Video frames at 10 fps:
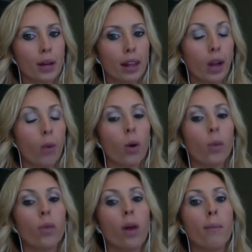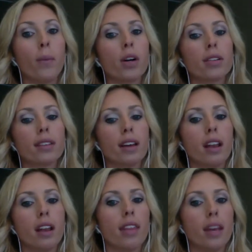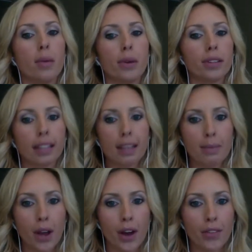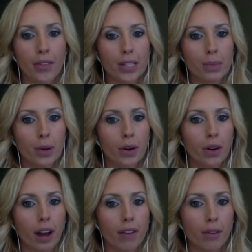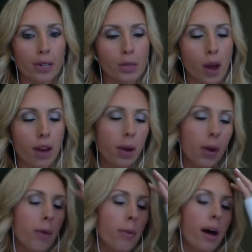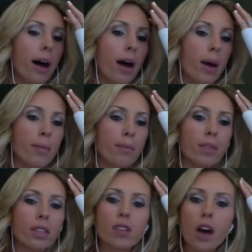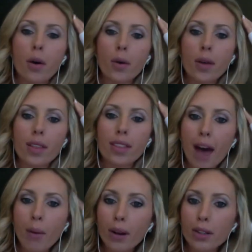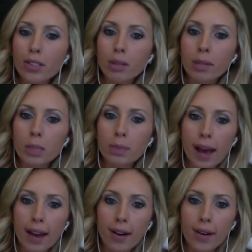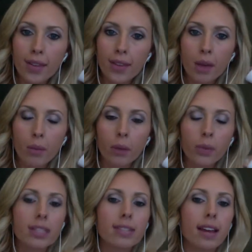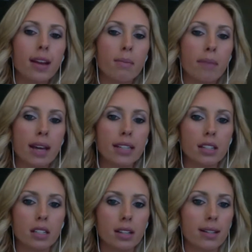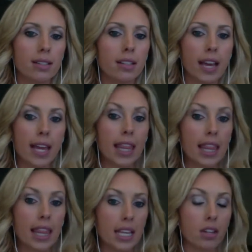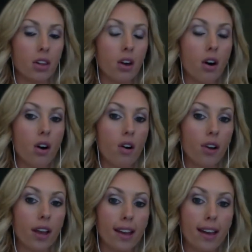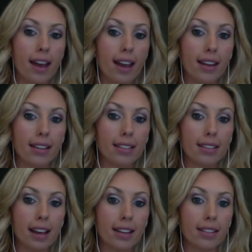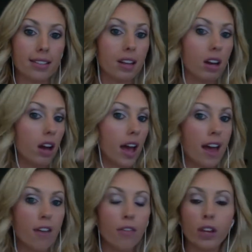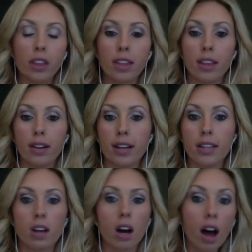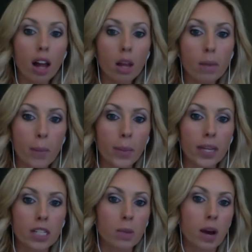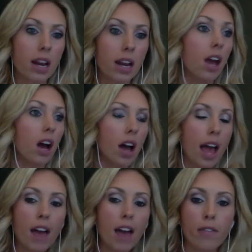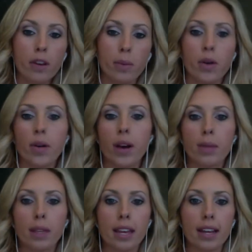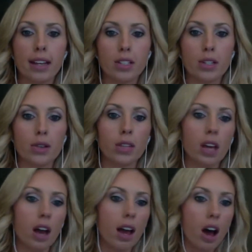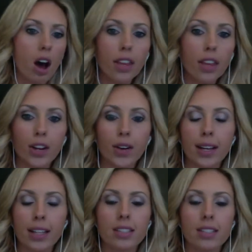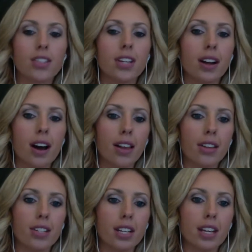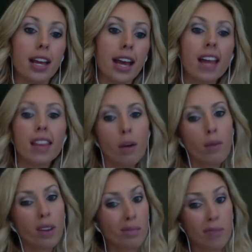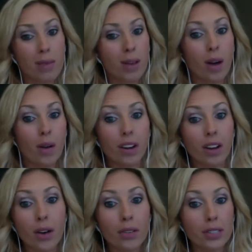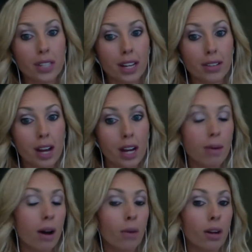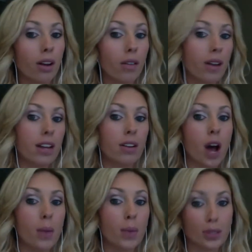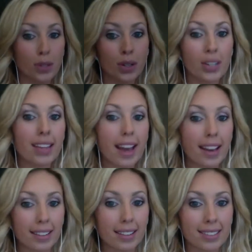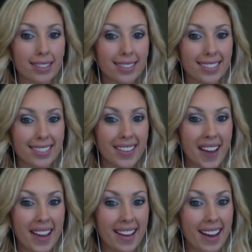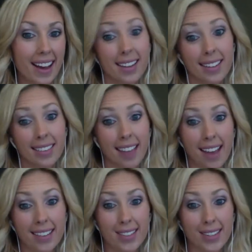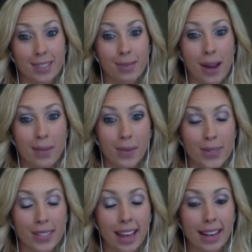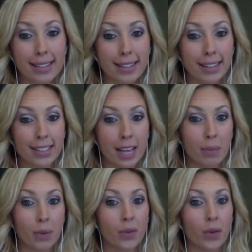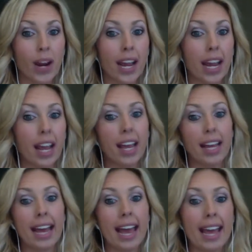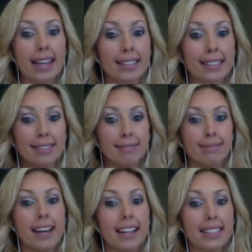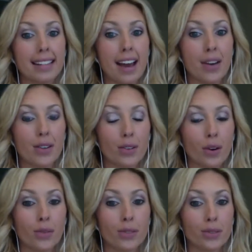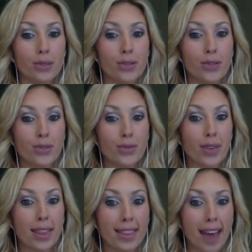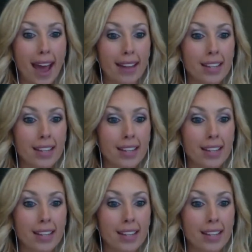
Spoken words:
I wrote them books, and then they would delete me off Facebook or never respond. So that works so much better than when we send a message that is like this long, and it says everything there is all about Beachbody, every program that they could choose, all the ingredients in Shakeology, and then we maybe go into coaching and talk about what a great opportunity that is. Okay, I did that. So that's why I'm using that as an example for a X. X it out. Don't do that.